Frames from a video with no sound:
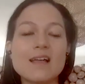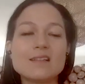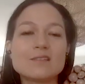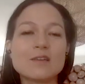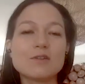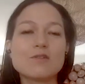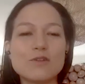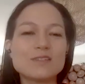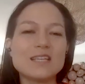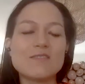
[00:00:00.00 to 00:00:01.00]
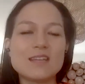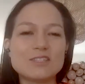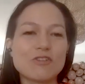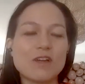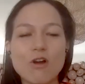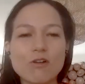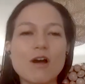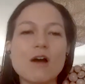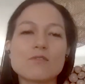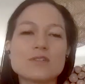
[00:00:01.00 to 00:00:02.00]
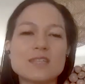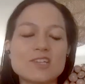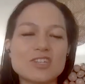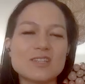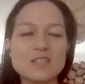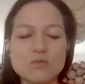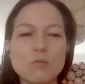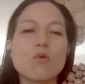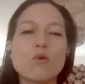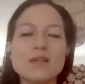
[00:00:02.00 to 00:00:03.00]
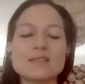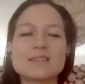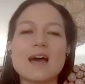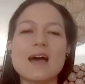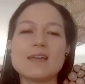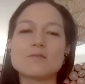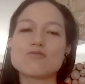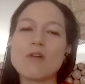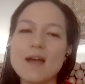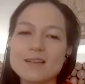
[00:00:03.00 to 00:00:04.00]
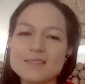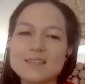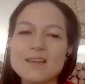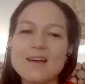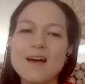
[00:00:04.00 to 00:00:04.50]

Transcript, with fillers: And so you'll notice even during our conversation, these were points that I addressed